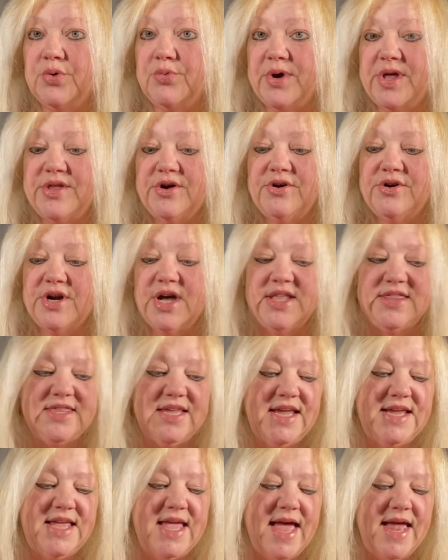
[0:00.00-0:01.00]
whether or not
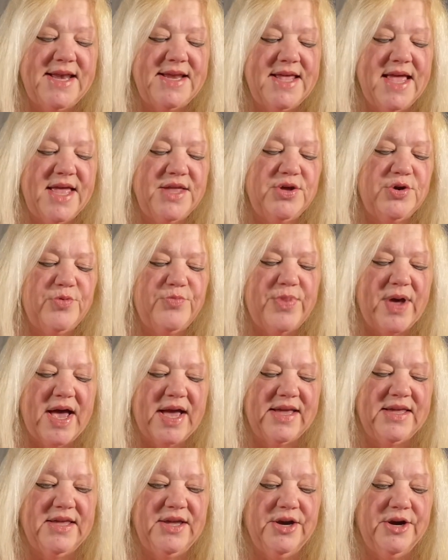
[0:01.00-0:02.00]
they can get you
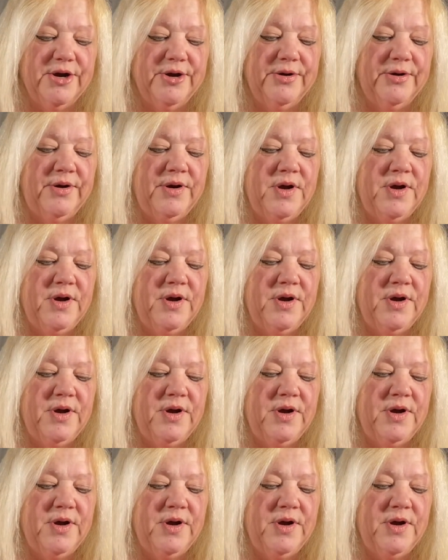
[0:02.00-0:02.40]
back here.